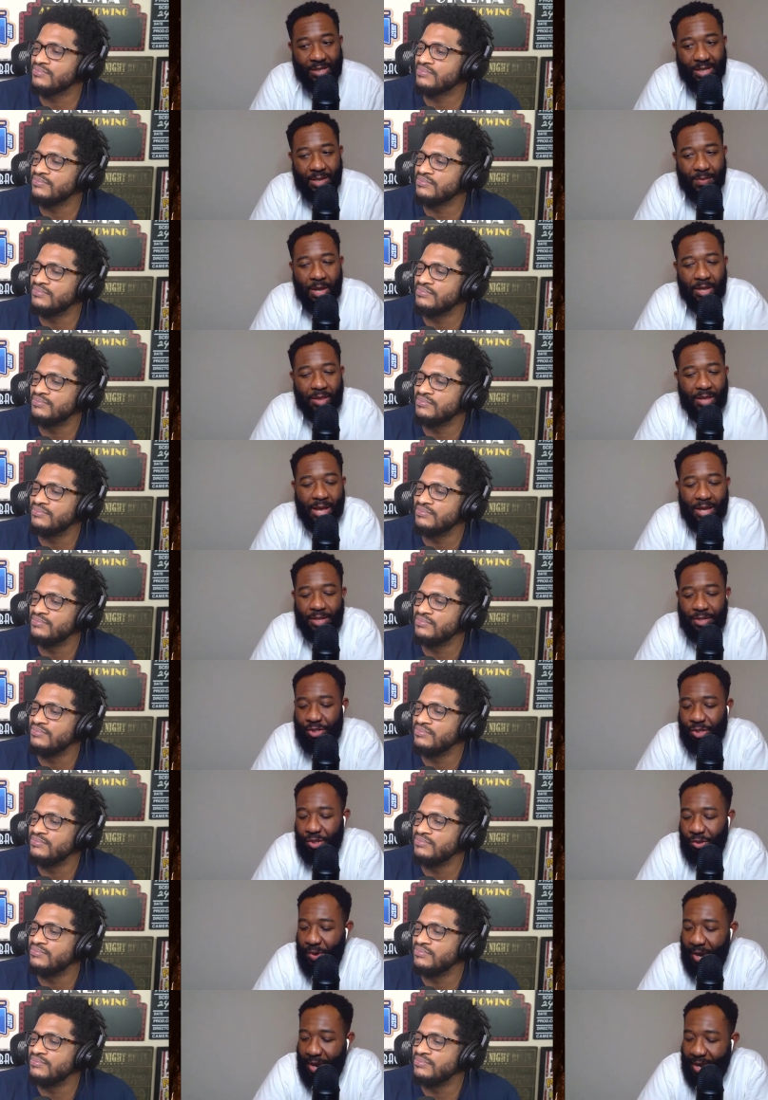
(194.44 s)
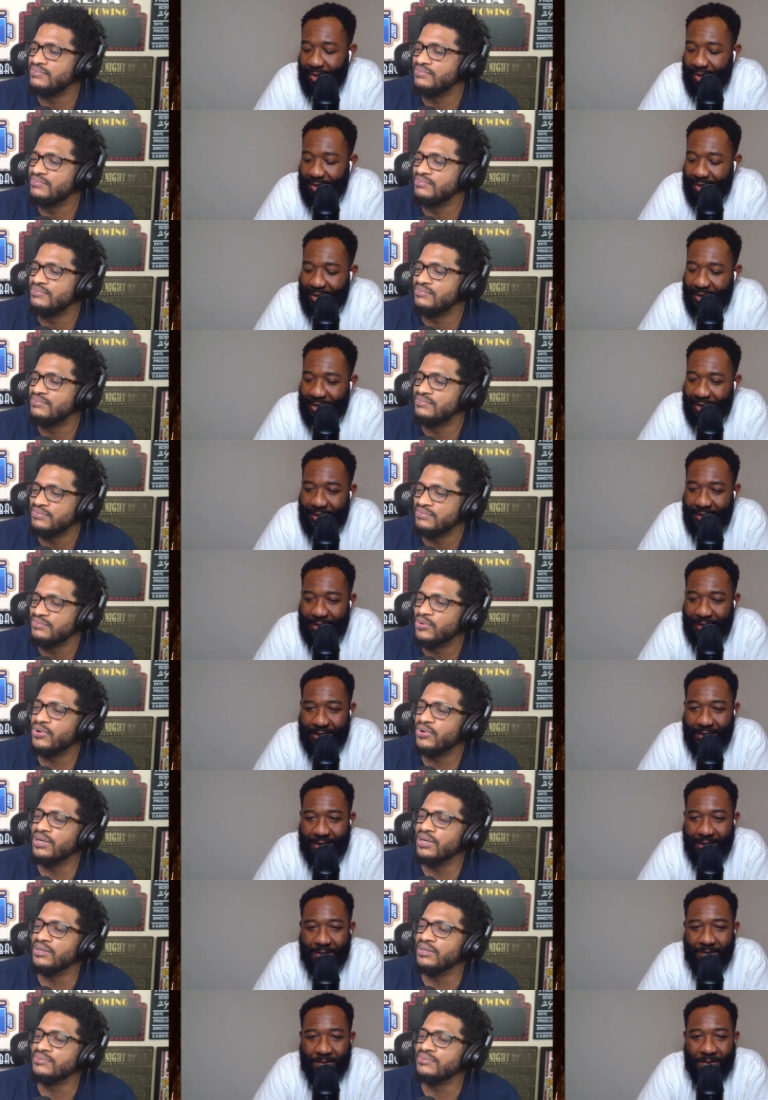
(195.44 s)
Speaker 1: to come out last year, right? And right.
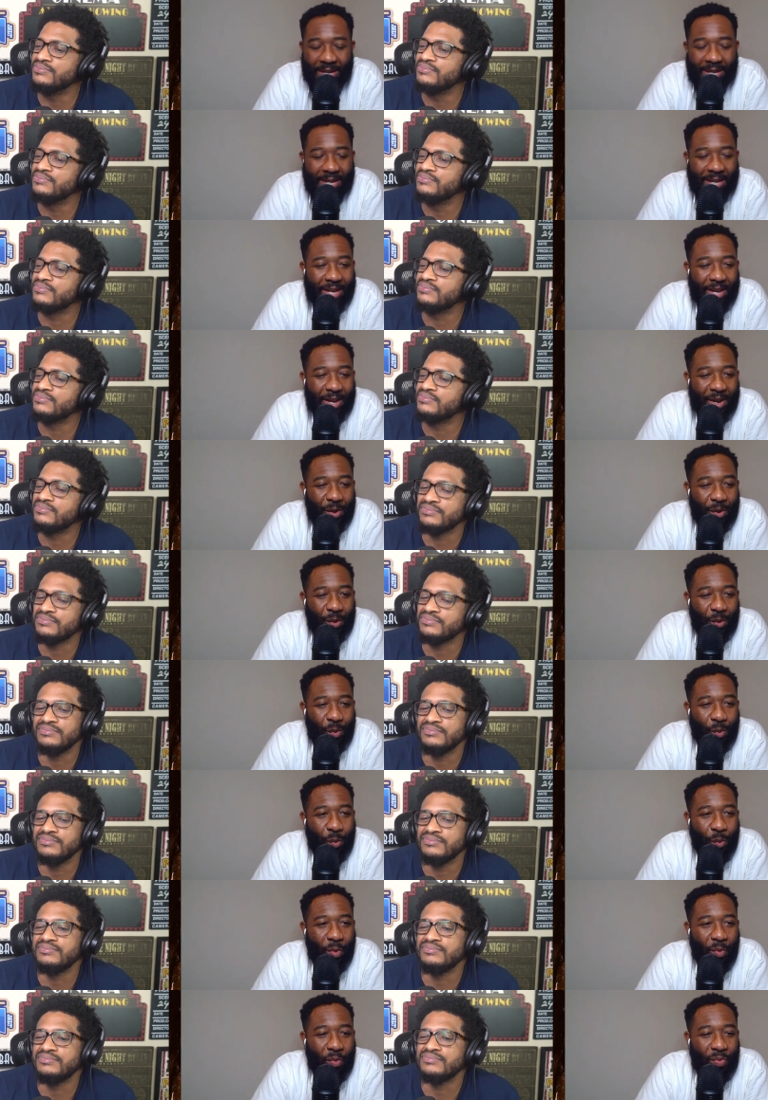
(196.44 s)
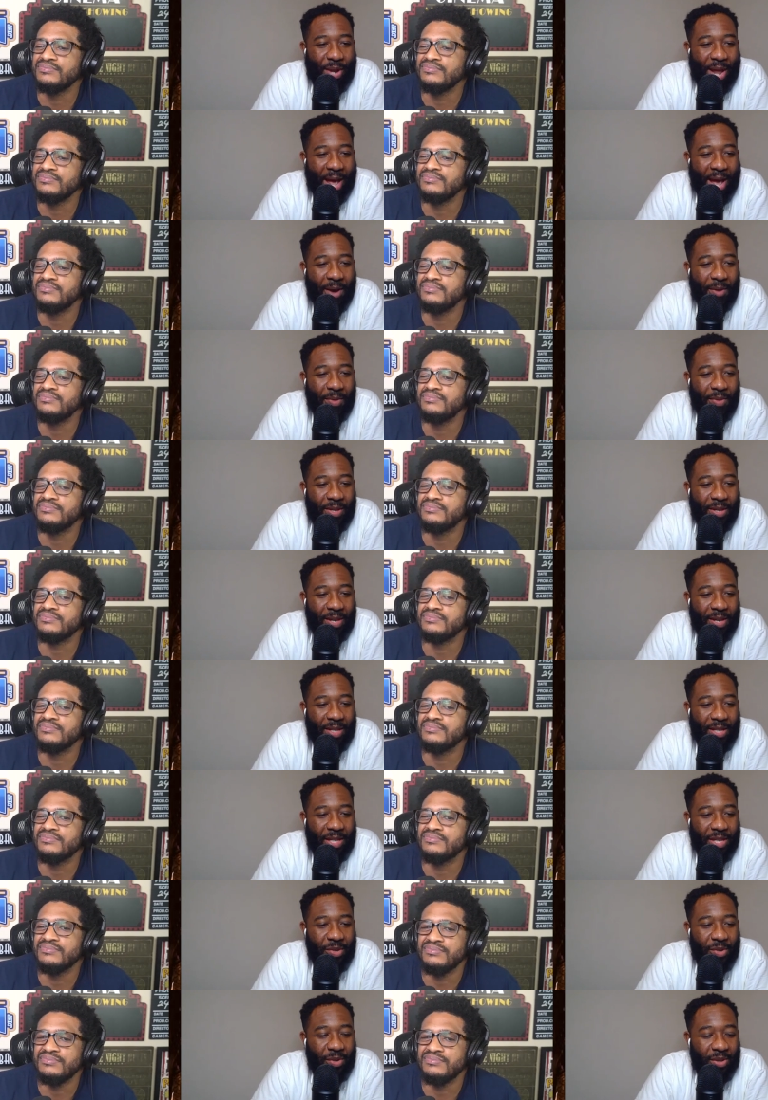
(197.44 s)
Um, now the, a
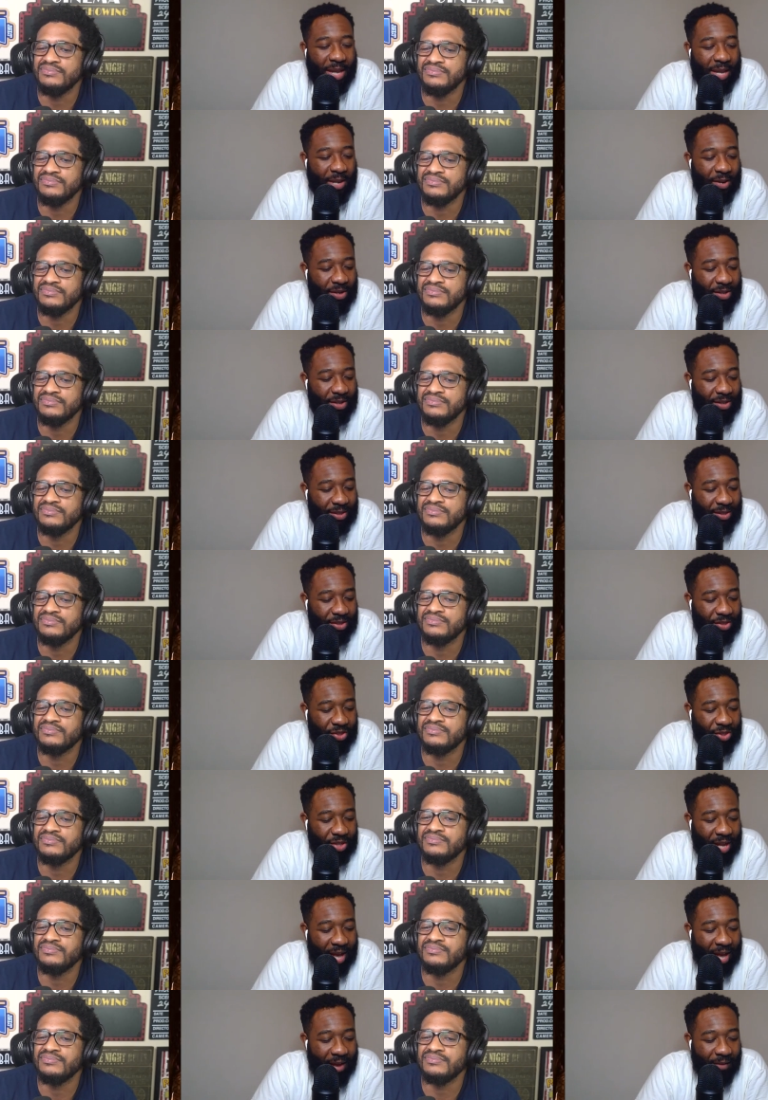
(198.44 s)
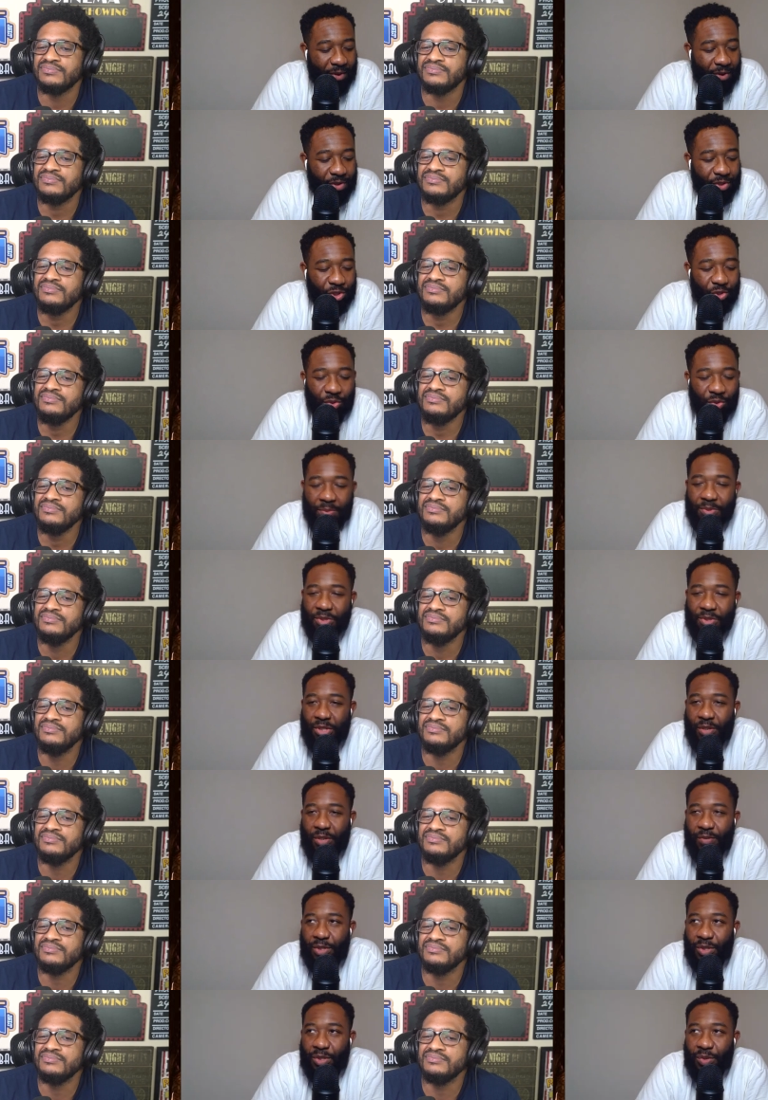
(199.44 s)
year later, the decision to have it on a streaming
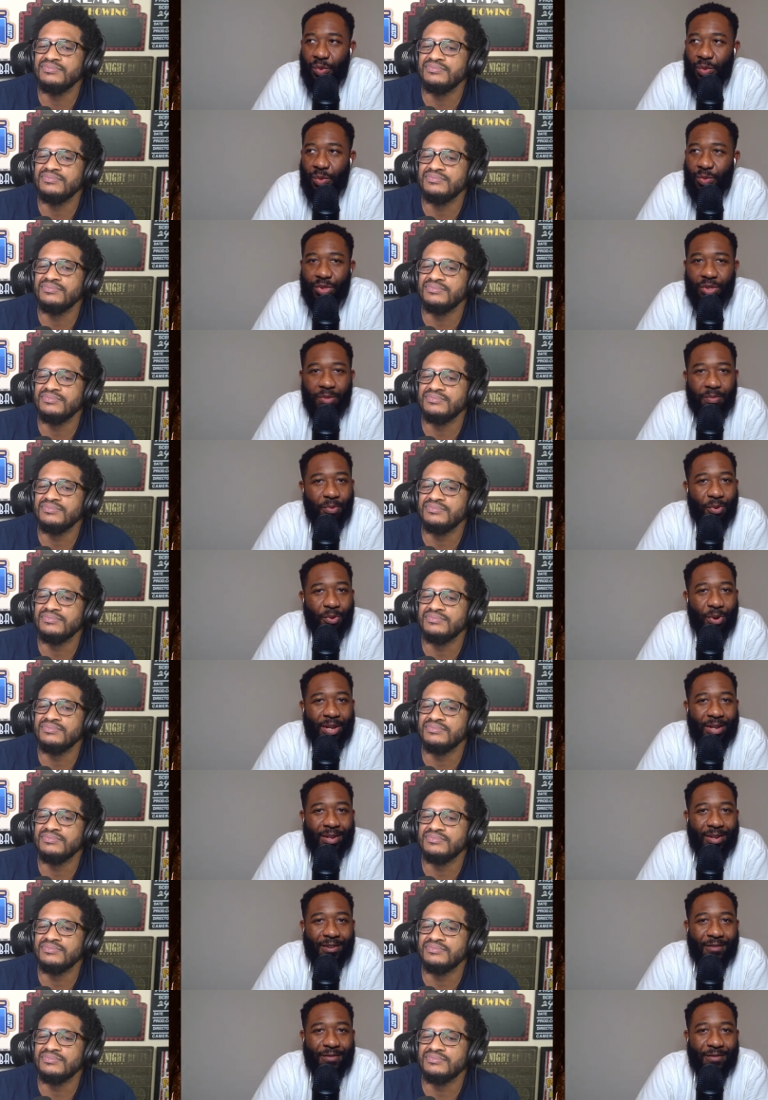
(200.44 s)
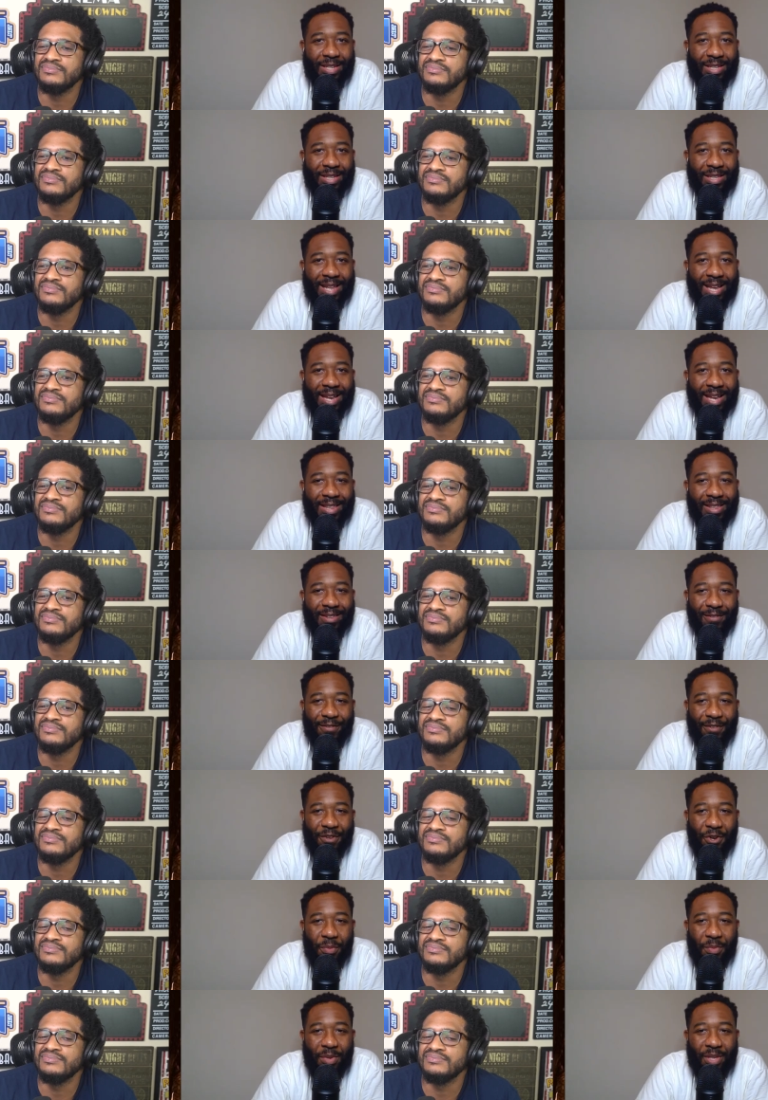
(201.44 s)
service. And what was the point of delaying the
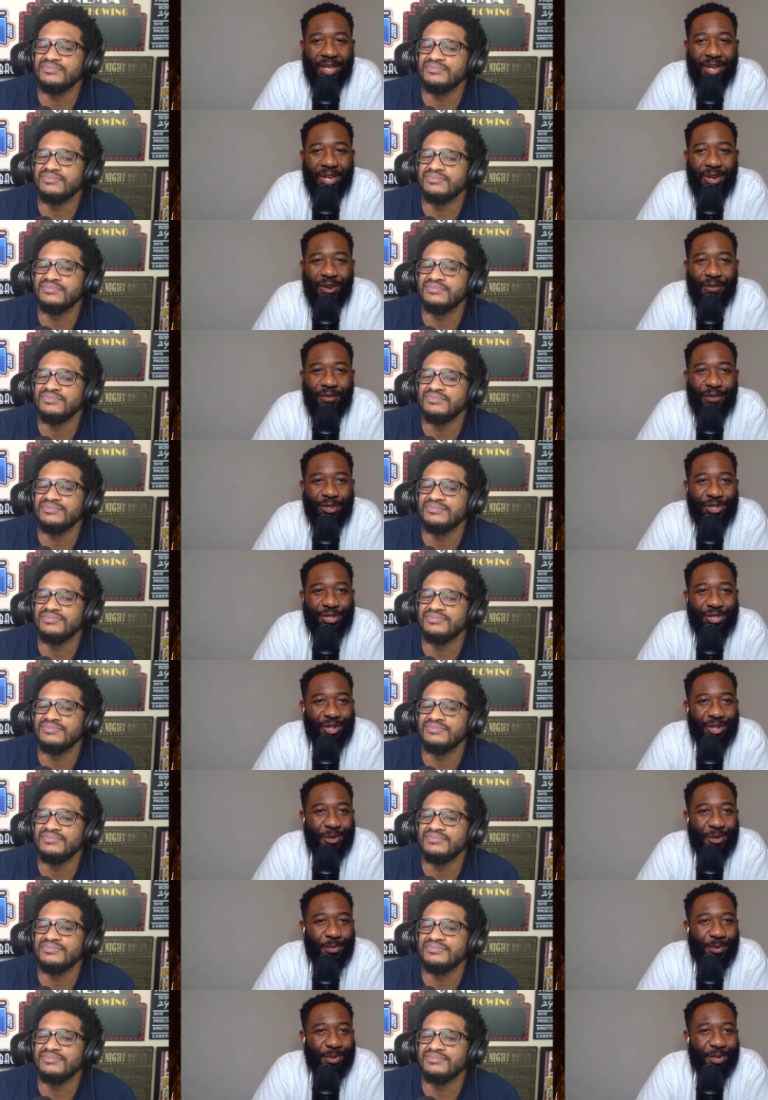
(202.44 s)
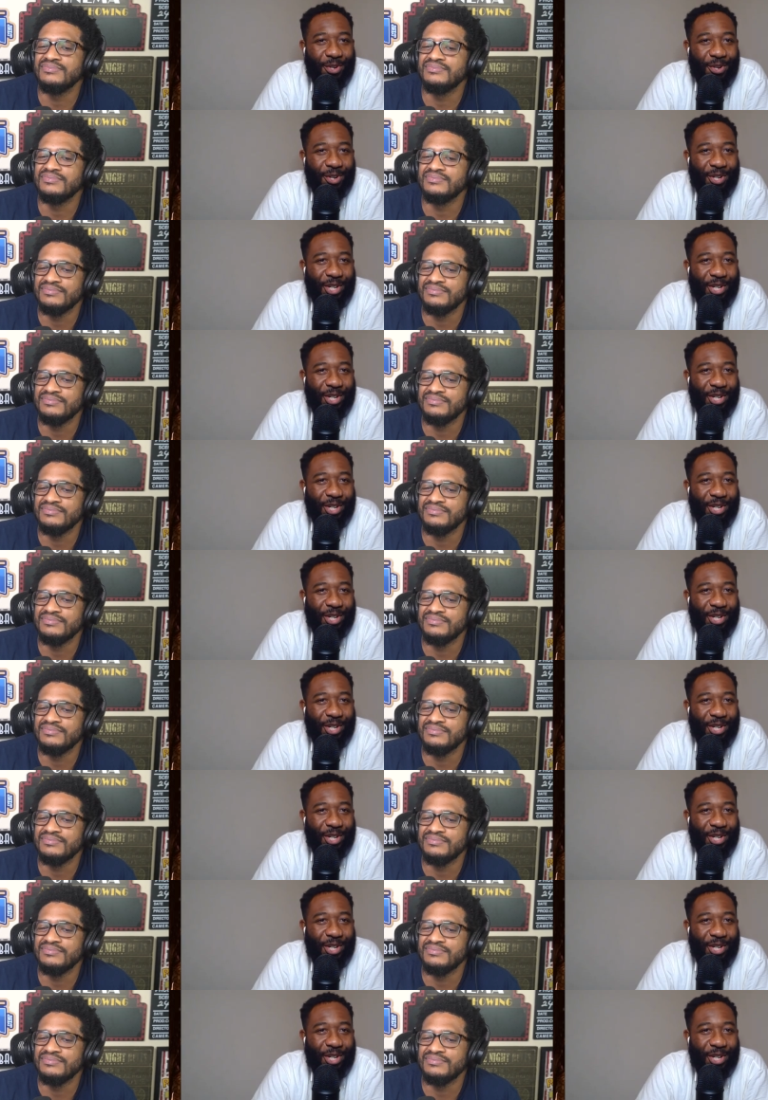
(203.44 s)
film a year if you're just going to put it on a